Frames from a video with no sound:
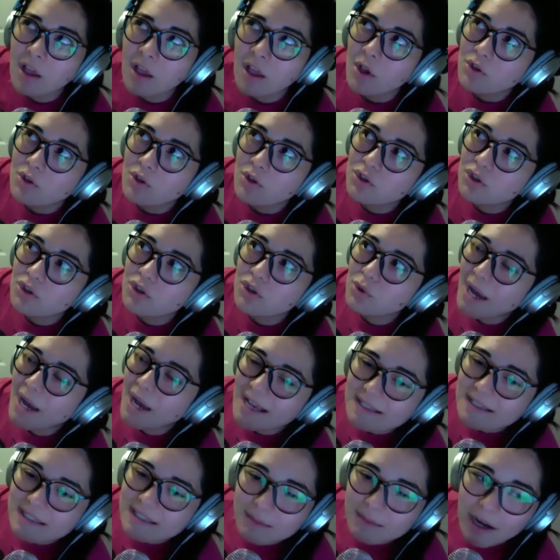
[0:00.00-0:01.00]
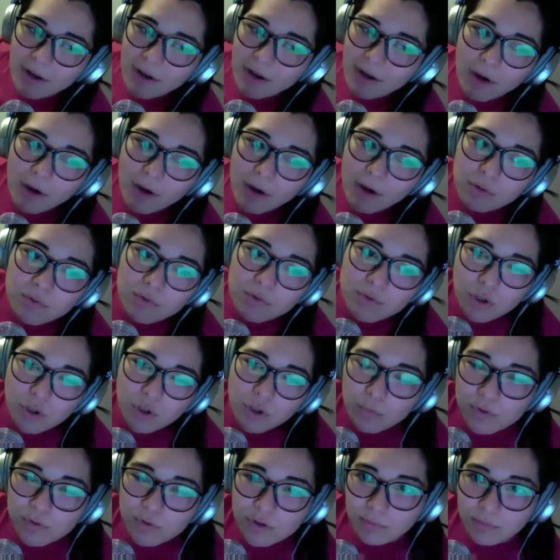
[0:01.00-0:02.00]
So you asked about out of
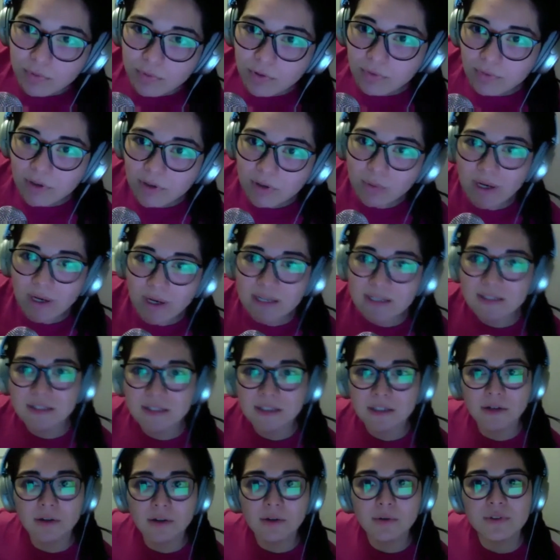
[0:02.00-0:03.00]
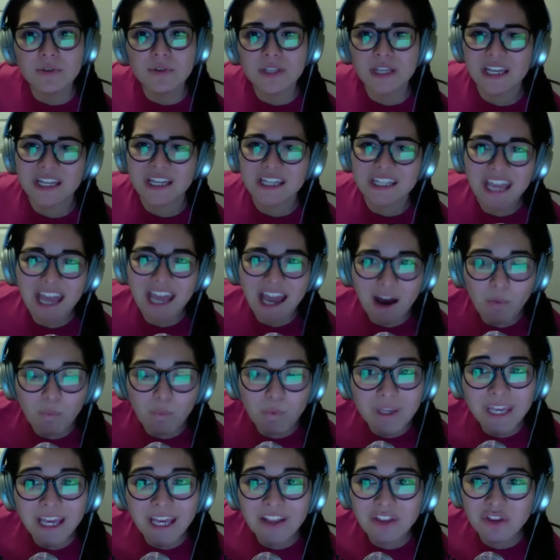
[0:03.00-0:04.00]
scope support requests and hosting, and yeah,
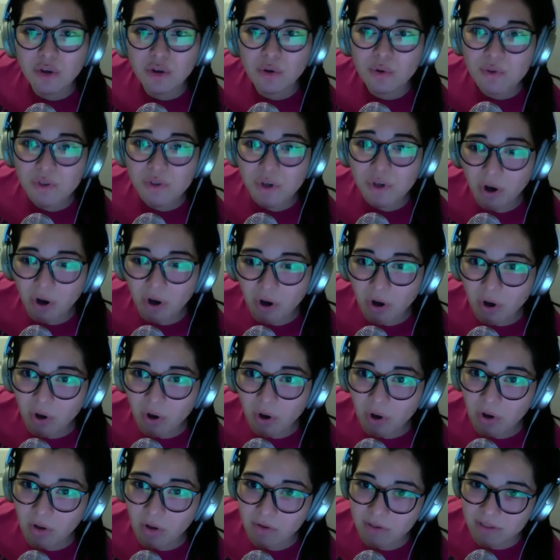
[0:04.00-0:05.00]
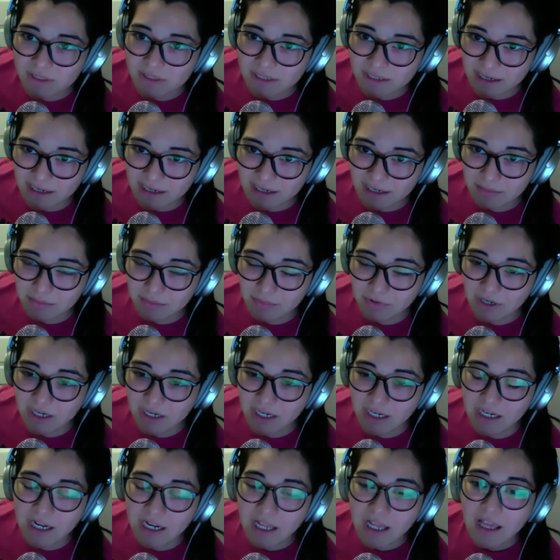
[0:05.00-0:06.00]
we get those all the time,
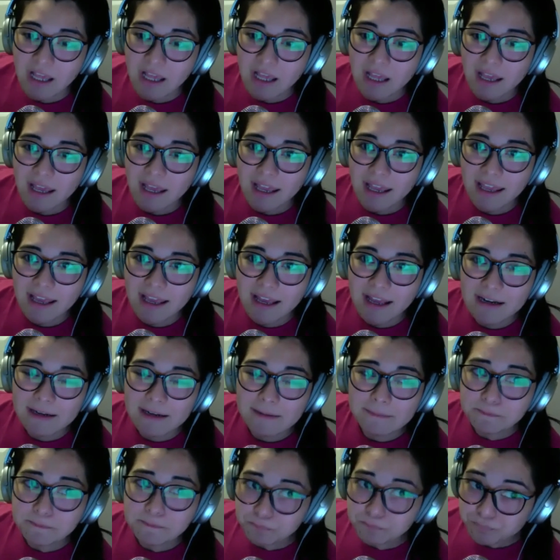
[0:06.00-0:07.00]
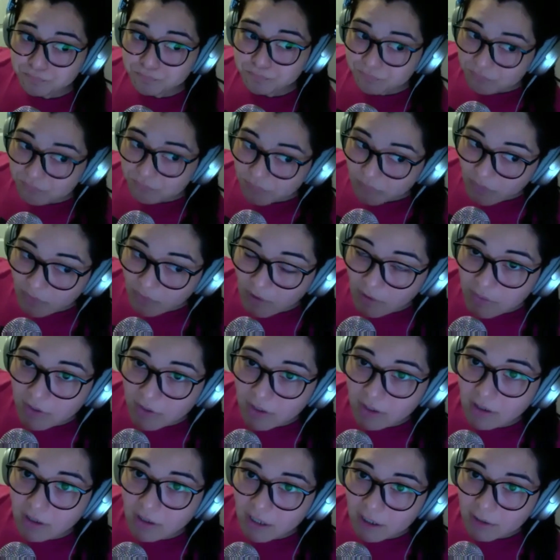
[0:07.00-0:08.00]
right? And
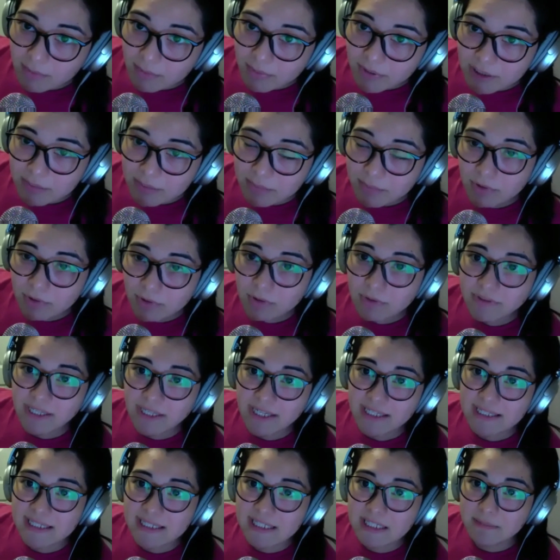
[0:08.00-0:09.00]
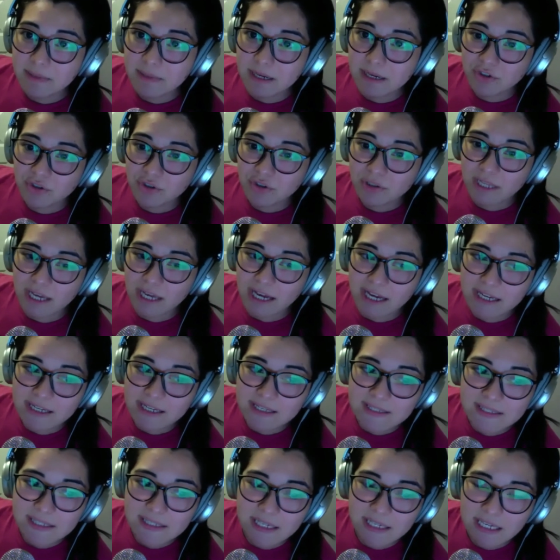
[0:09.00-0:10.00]
there are people that
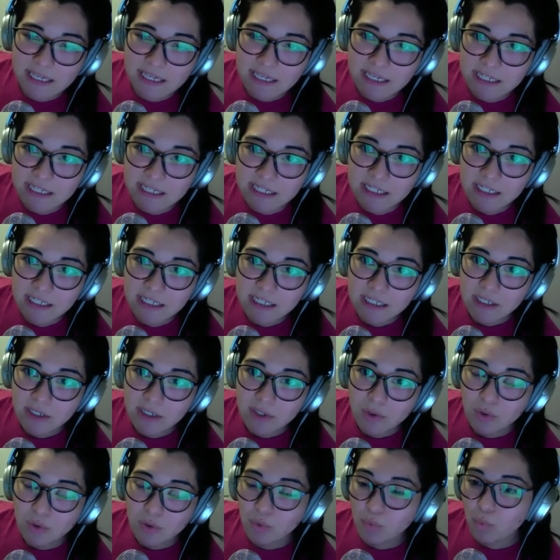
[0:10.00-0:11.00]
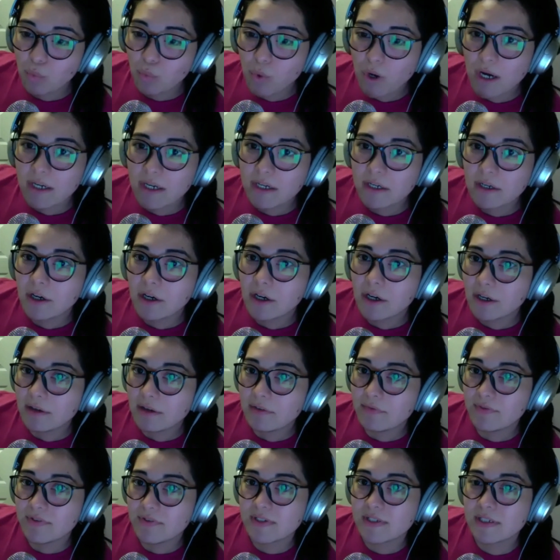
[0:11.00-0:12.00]
specialize in
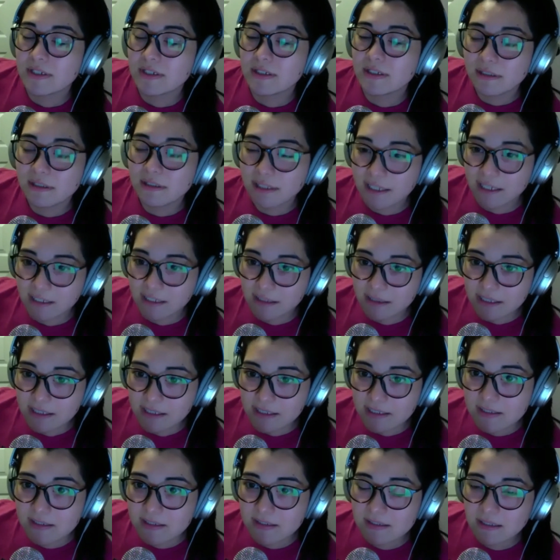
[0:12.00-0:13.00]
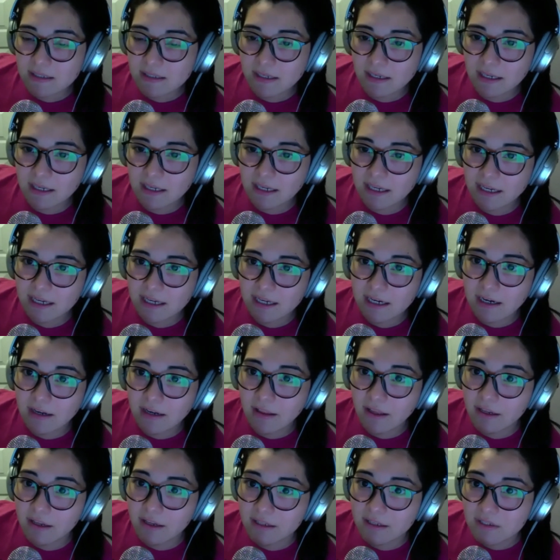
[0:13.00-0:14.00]
one-offs like this, and
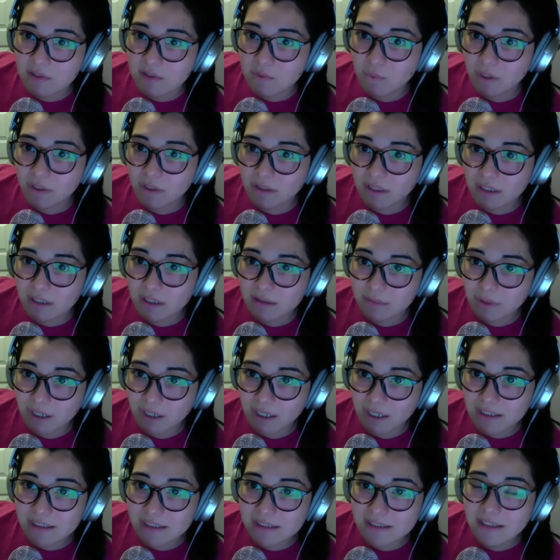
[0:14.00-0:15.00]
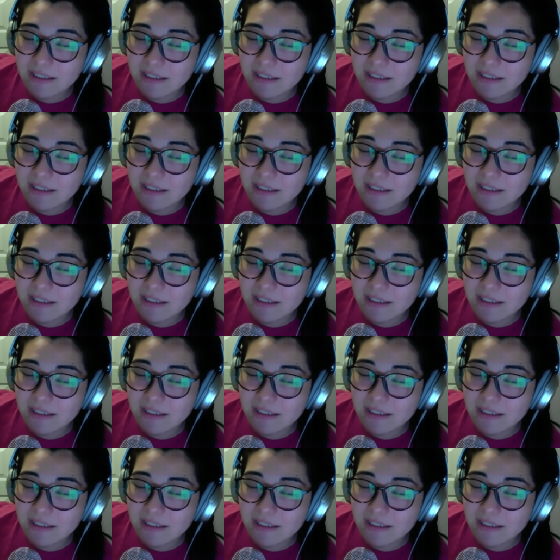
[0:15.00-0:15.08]
that is what they want.